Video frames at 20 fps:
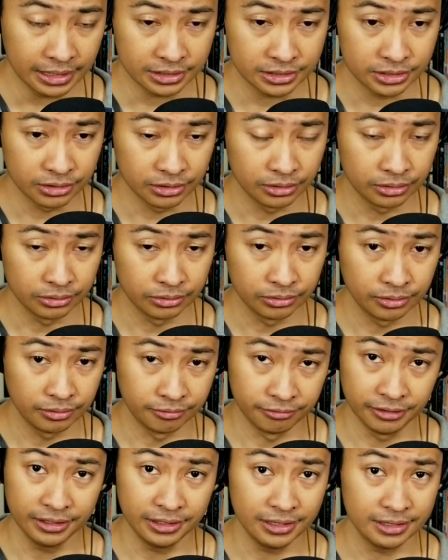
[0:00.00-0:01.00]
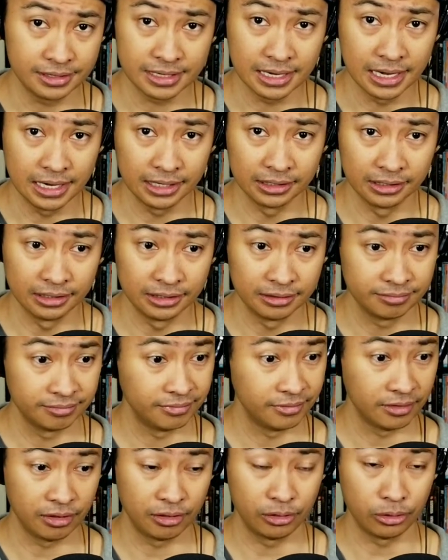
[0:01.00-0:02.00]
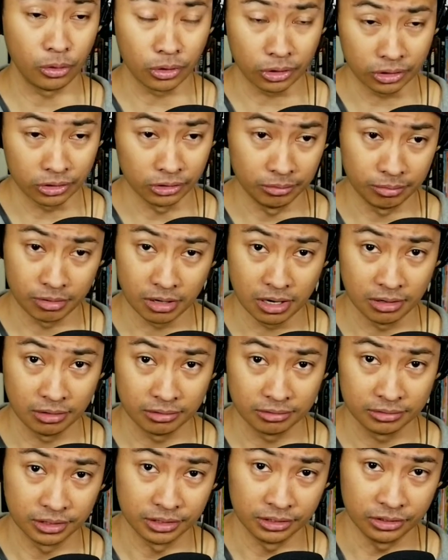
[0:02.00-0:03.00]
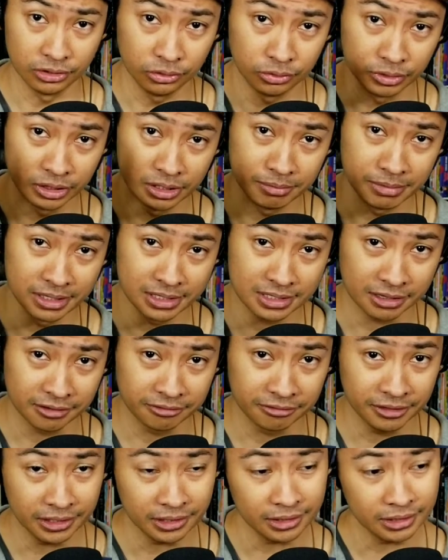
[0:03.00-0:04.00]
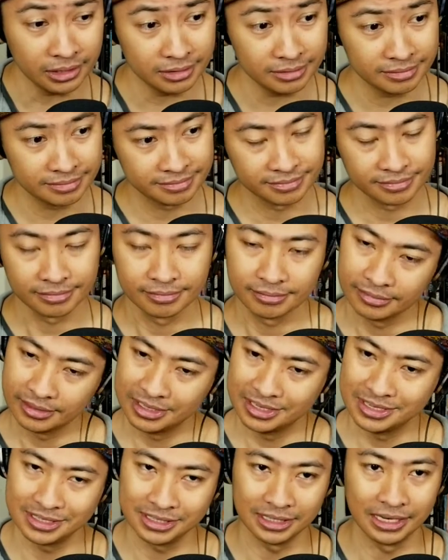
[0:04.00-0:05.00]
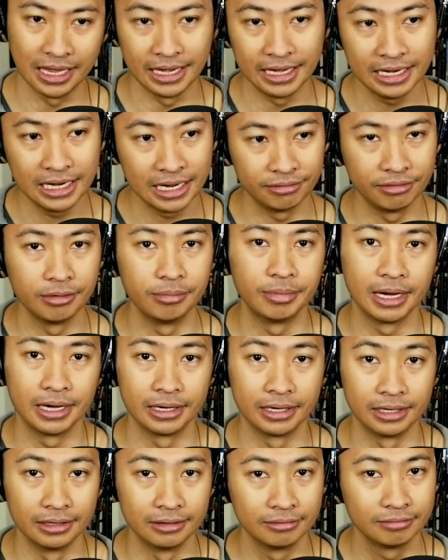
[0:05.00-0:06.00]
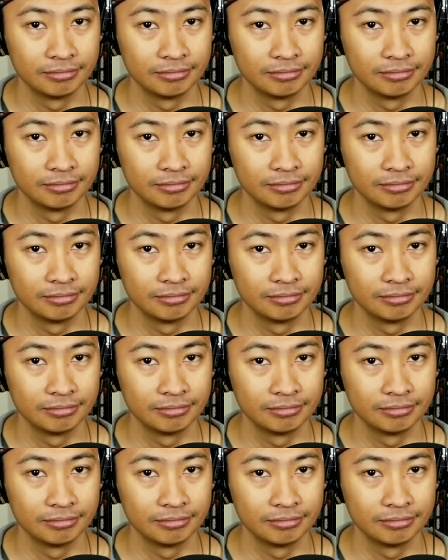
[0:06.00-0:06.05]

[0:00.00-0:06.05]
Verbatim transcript: So Vinland Saga, Thorkel, bro, the dude with the missing finger, slaying everybody.